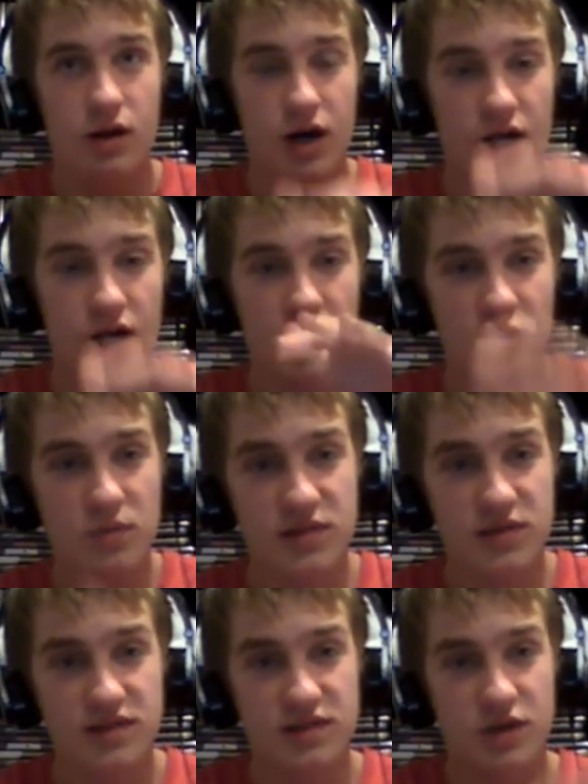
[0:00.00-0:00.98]
Uh, I hope
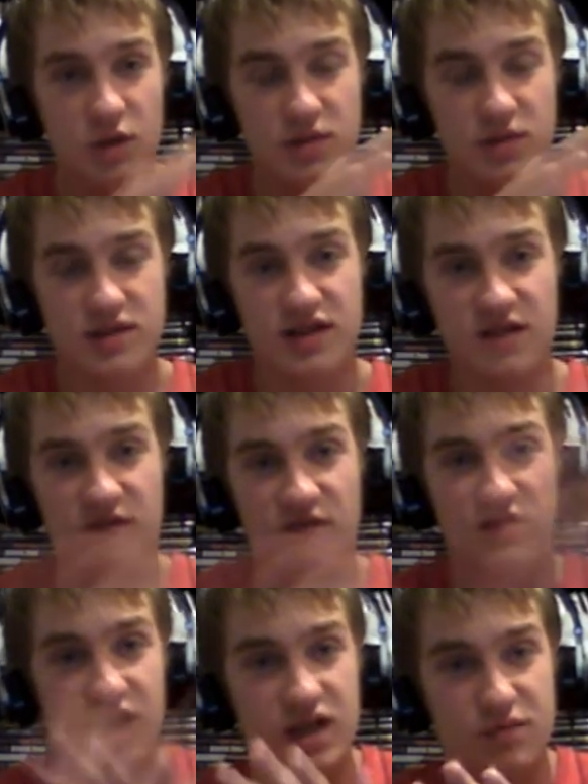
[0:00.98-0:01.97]
there's I hope there's like a
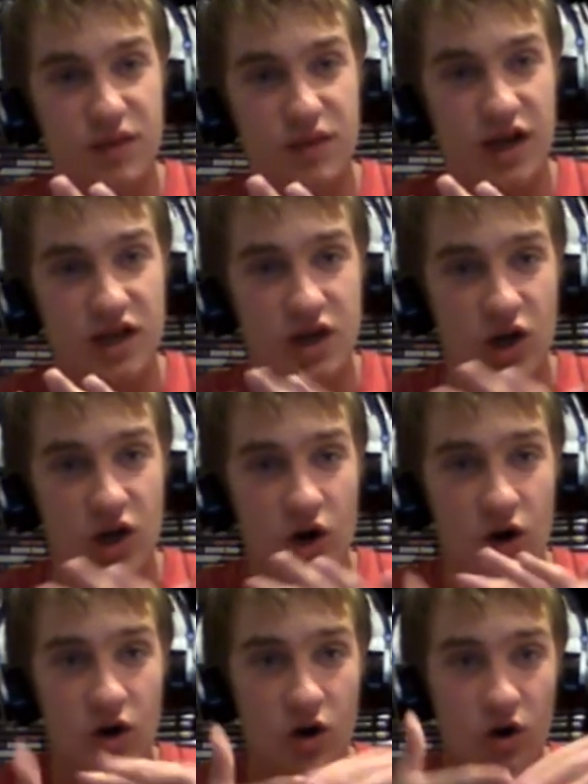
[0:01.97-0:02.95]
flashback
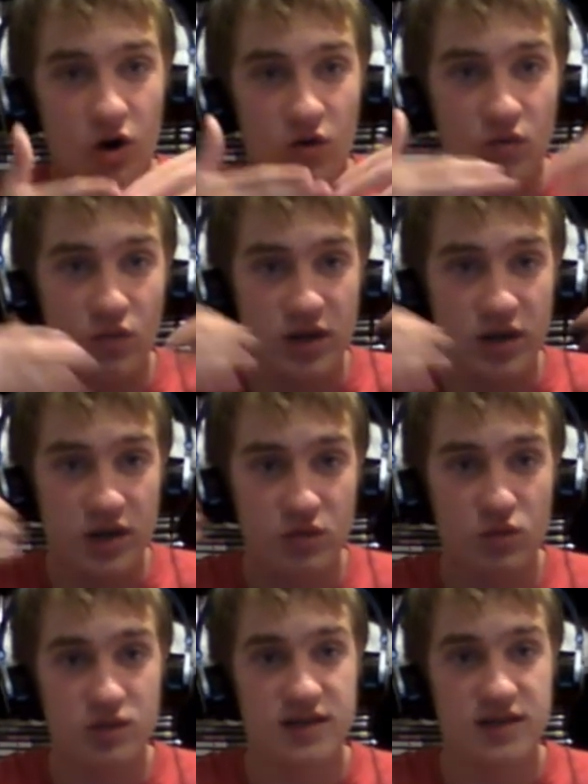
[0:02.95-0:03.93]
of when he
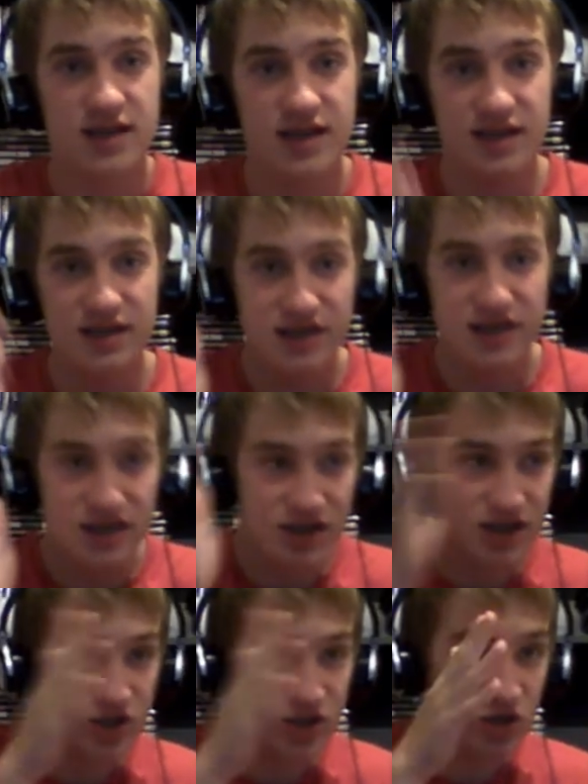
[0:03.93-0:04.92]
was a kid and you get
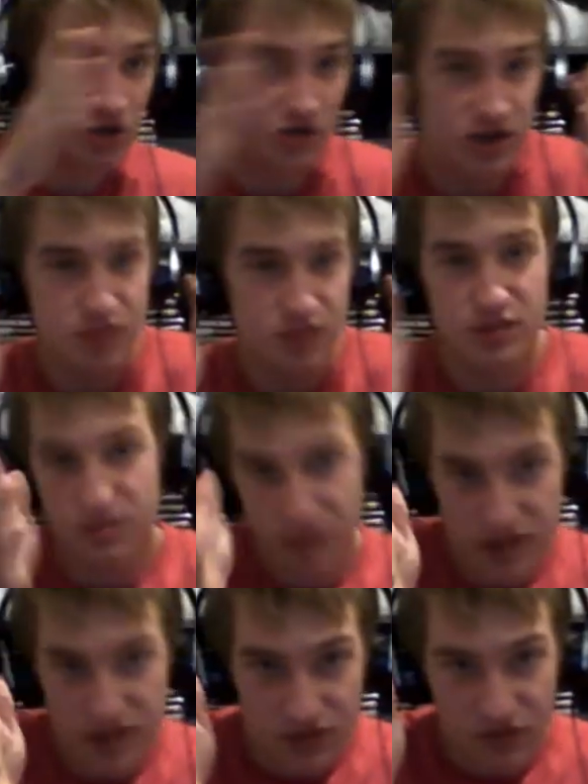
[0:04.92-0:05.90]
like a shot of his
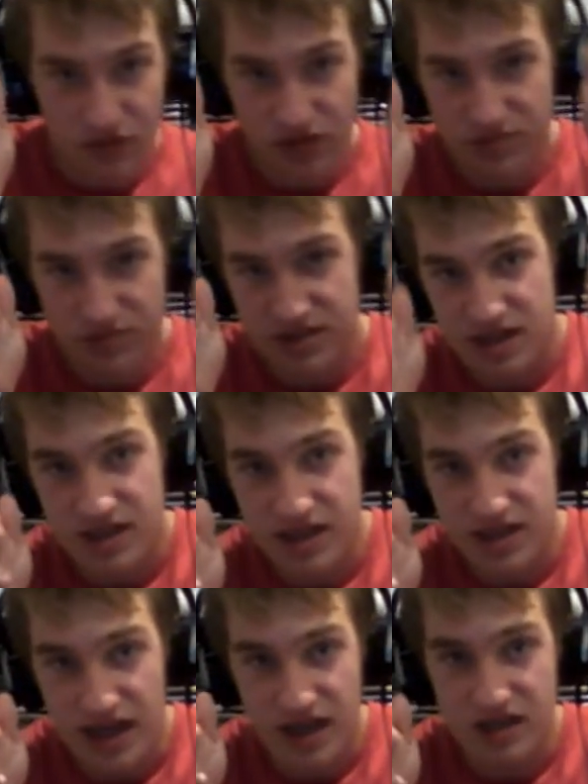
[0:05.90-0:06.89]
perspective of him seeing
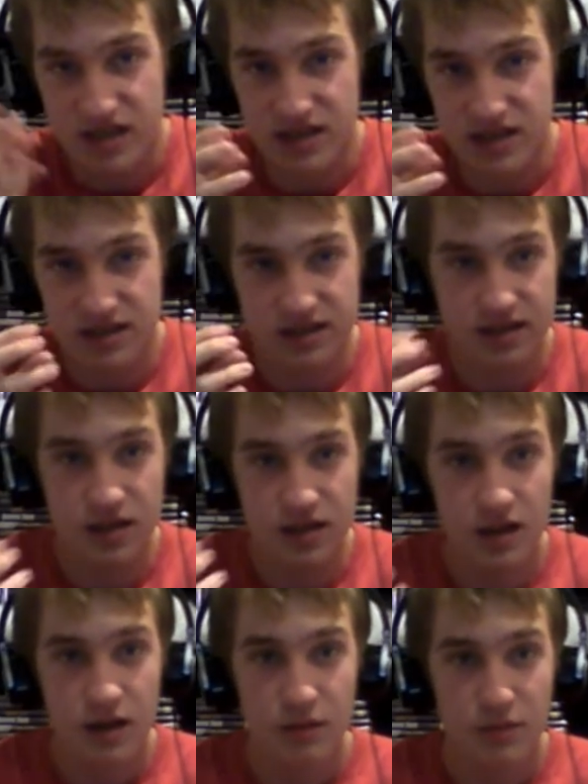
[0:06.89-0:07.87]
the aliens.
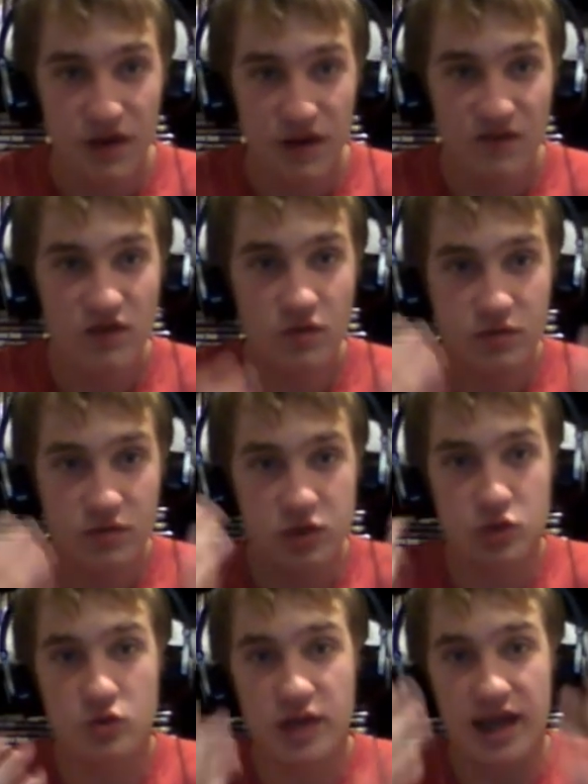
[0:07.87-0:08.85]
But I think from the
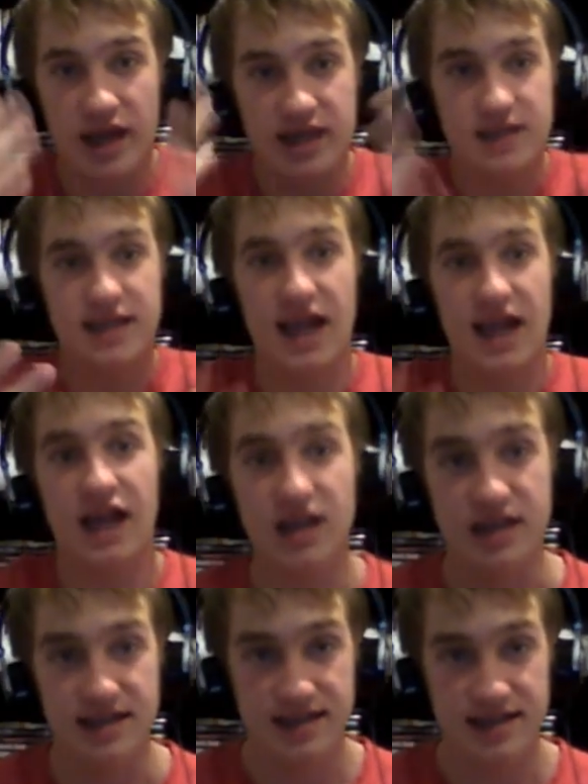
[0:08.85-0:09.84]
story that he's
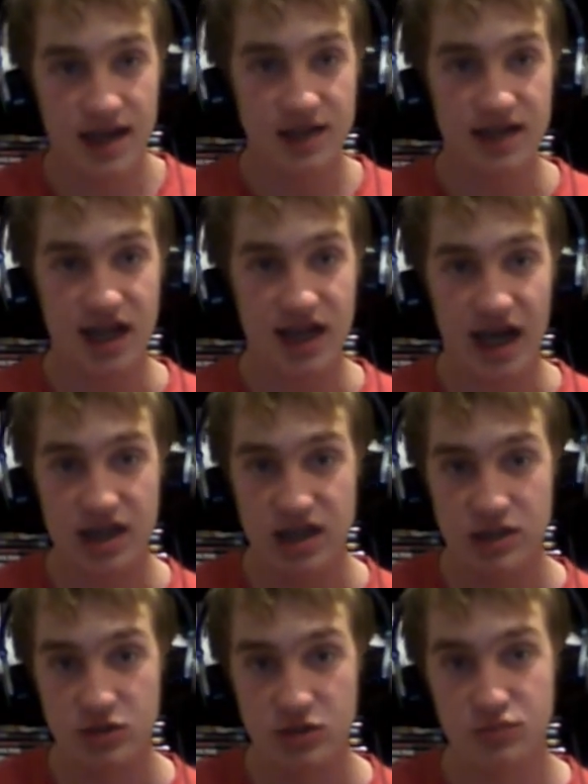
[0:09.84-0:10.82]
telling, it sounds like
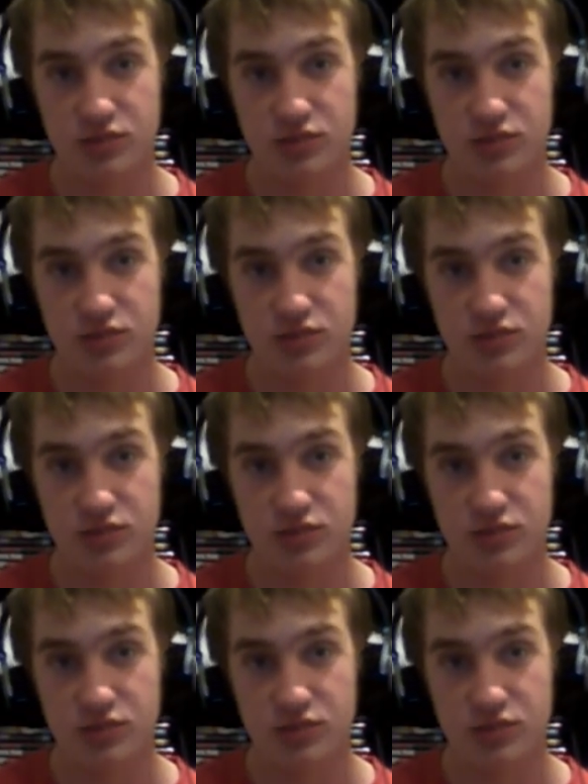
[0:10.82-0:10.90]
actually